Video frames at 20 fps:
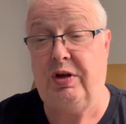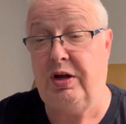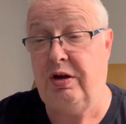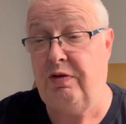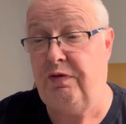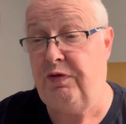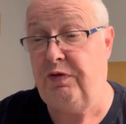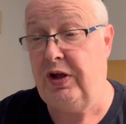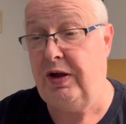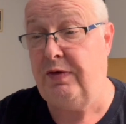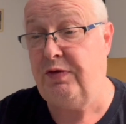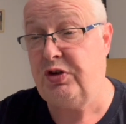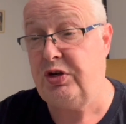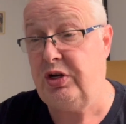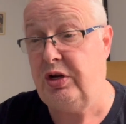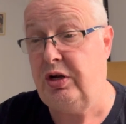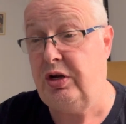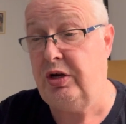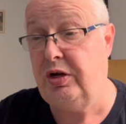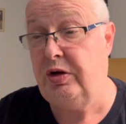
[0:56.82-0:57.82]
in a
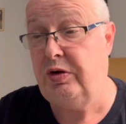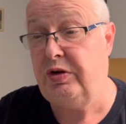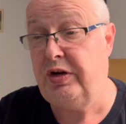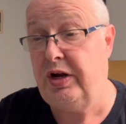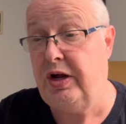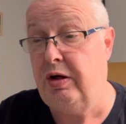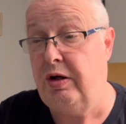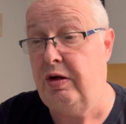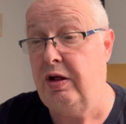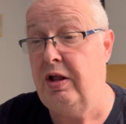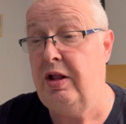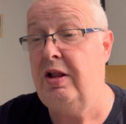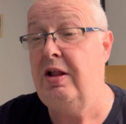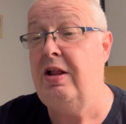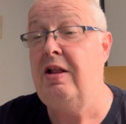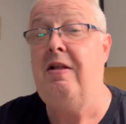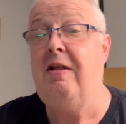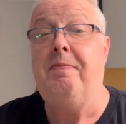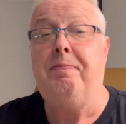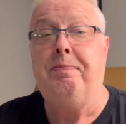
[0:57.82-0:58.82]
five-star hotel.
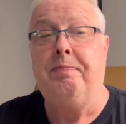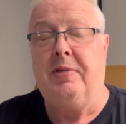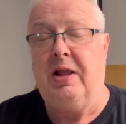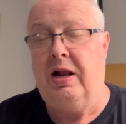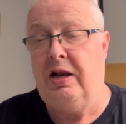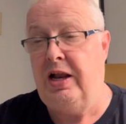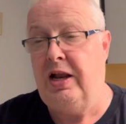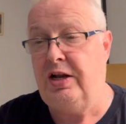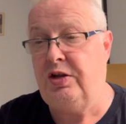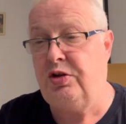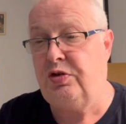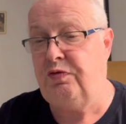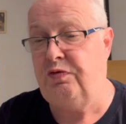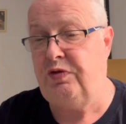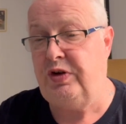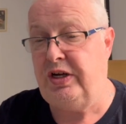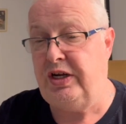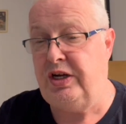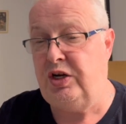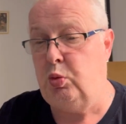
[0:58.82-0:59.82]
Let's
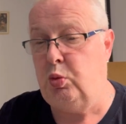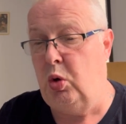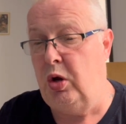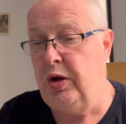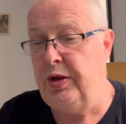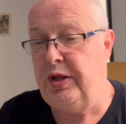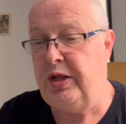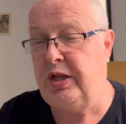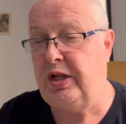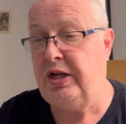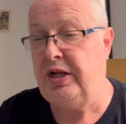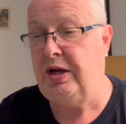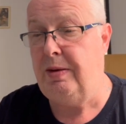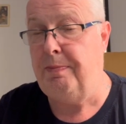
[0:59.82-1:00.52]
read what the